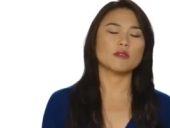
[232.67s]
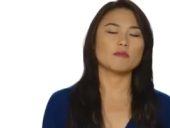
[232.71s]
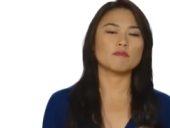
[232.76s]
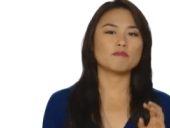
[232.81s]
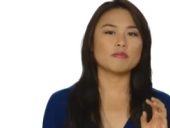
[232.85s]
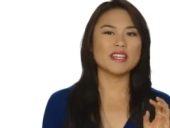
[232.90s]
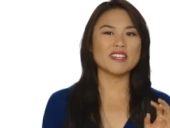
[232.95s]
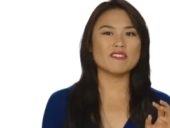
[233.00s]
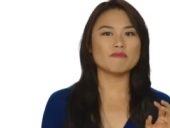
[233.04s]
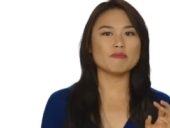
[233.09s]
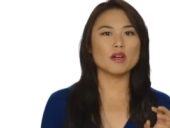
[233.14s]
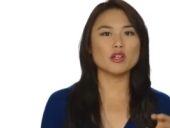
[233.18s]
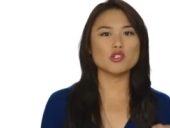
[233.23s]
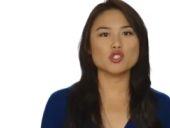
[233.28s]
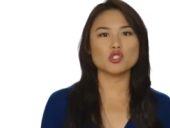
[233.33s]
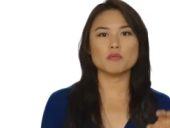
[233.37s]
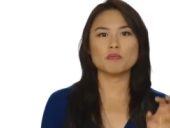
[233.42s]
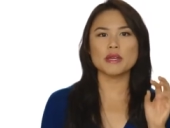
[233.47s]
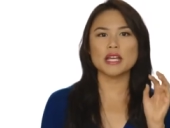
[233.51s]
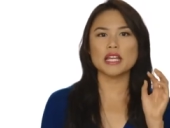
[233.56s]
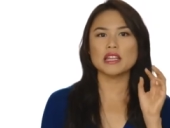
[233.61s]
The beef balls
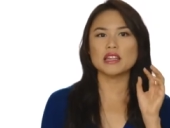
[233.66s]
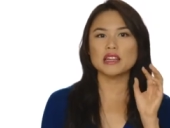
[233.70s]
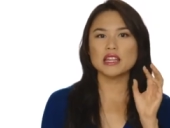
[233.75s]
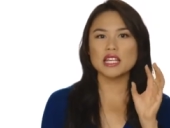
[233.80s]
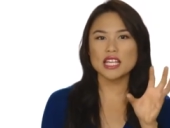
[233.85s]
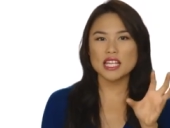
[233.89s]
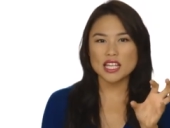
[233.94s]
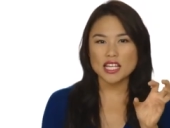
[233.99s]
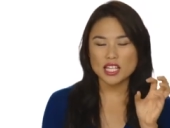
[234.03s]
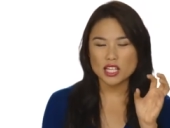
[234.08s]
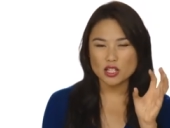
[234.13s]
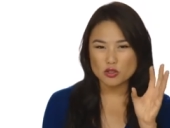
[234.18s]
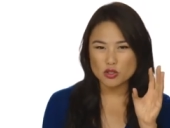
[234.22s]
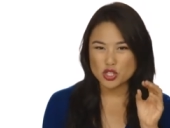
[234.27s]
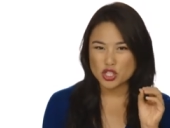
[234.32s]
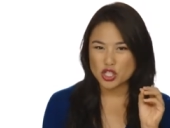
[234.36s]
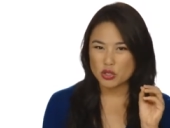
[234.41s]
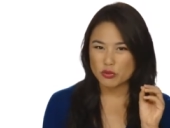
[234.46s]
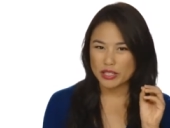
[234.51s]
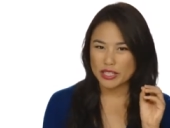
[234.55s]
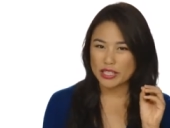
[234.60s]
should be a little
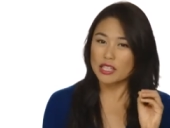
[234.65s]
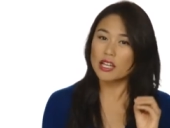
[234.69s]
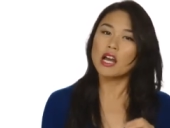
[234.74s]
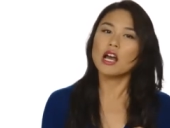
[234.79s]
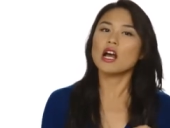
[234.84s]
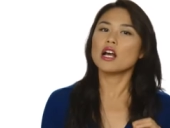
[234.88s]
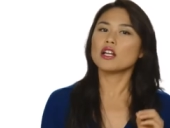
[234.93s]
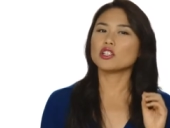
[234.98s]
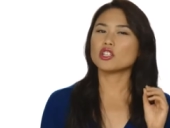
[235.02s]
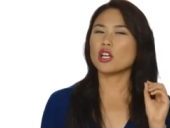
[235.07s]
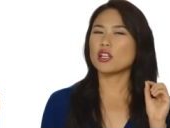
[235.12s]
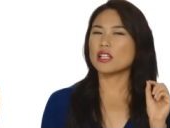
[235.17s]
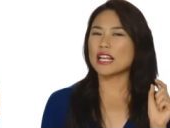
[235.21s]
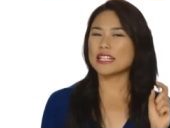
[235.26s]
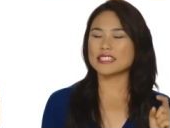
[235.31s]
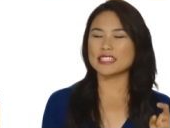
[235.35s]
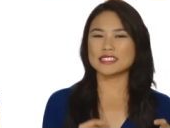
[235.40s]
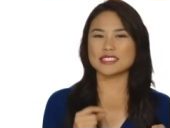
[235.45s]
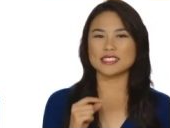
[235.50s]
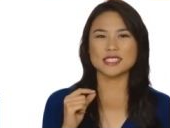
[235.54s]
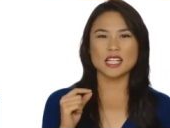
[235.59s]
chewy, not
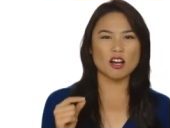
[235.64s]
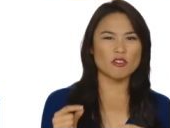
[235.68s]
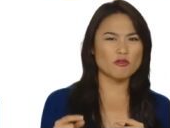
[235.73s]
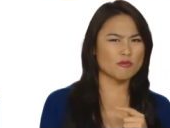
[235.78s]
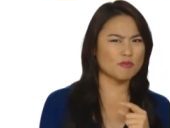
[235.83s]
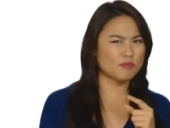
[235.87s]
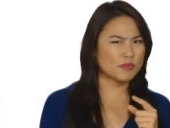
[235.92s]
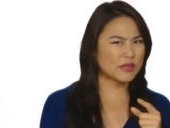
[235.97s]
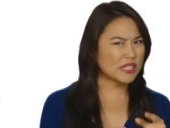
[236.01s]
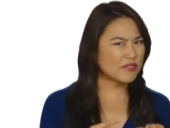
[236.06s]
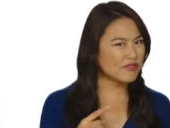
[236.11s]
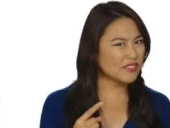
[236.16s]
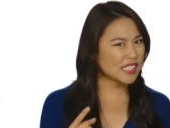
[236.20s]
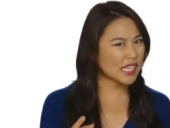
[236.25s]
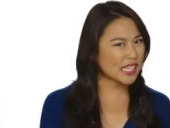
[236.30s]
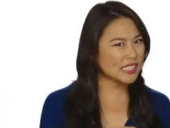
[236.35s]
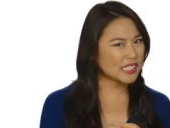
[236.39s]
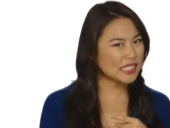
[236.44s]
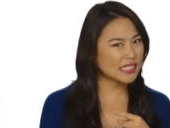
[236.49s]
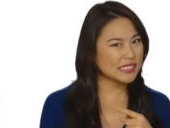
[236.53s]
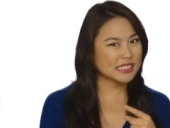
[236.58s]
like the tough beef
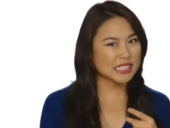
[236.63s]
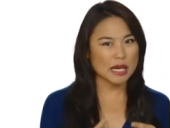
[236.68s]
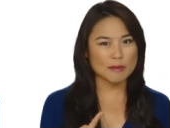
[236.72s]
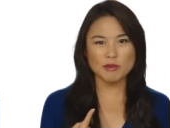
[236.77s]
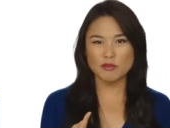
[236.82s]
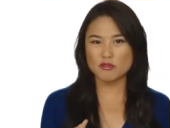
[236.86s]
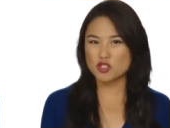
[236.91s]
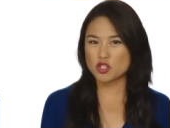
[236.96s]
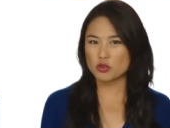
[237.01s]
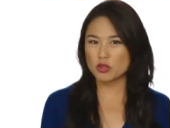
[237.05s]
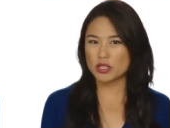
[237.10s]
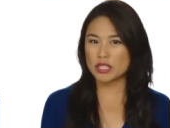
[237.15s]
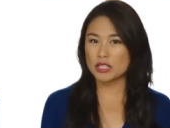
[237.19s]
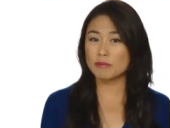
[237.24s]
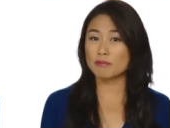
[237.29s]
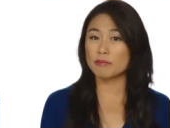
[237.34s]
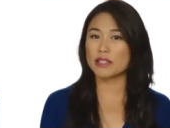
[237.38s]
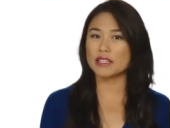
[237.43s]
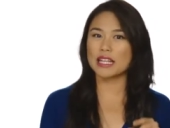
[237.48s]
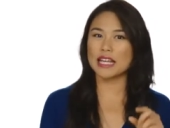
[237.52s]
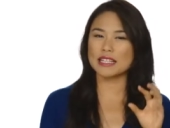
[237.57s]
tendon type of chewy,
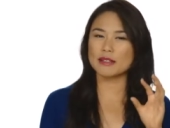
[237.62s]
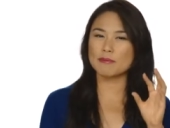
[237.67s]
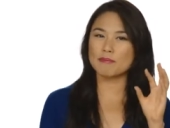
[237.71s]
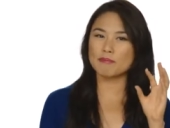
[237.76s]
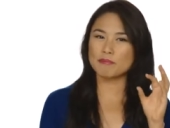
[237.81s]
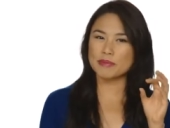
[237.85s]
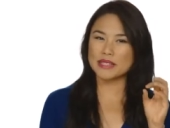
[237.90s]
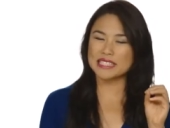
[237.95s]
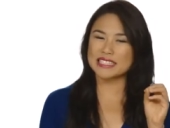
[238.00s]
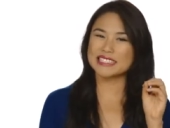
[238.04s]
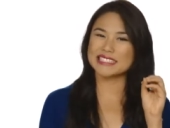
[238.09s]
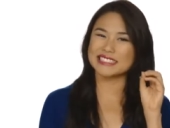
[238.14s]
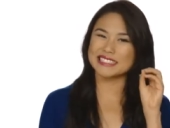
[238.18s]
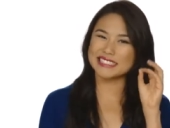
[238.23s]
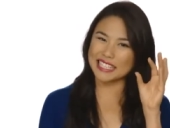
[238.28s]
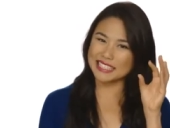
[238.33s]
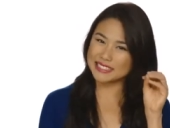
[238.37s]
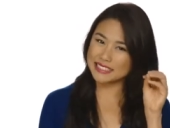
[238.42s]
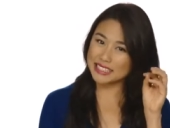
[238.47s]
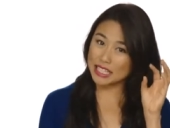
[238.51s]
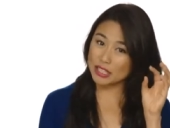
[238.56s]
but like a bit
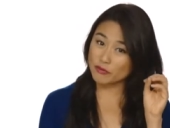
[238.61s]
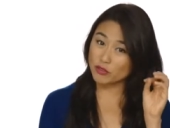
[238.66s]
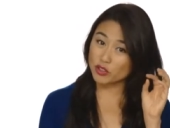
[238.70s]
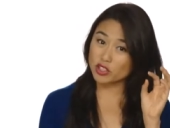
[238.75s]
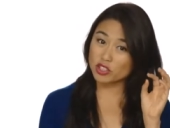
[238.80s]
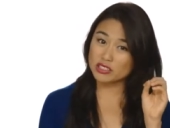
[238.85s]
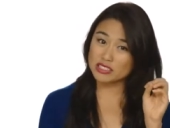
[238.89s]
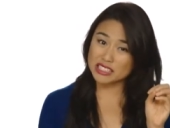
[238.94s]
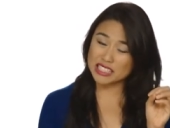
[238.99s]
dente for your